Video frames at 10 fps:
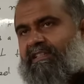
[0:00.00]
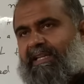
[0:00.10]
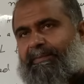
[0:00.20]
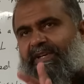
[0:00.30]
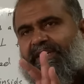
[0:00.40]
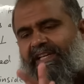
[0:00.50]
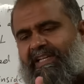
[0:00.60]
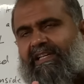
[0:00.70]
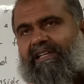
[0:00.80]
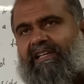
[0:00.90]
the
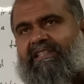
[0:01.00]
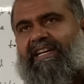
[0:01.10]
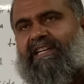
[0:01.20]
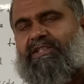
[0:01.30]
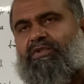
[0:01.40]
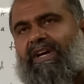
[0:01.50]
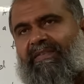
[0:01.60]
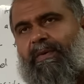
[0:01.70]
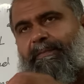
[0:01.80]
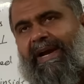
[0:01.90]
material that you have
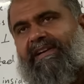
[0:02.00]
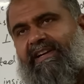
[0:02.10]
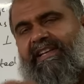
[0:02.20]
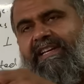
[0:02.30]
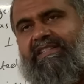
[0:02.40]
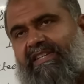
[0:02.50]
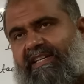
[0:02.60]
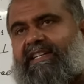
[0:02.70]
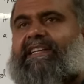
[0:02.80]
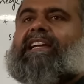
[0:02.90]
embedded inside
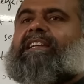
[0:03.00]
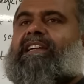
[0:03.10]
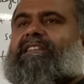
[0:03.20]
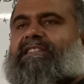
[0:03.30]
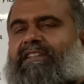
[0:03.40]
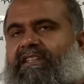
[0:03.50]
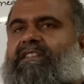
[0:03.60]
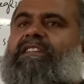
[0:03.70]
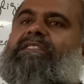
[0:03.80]
the dielectric is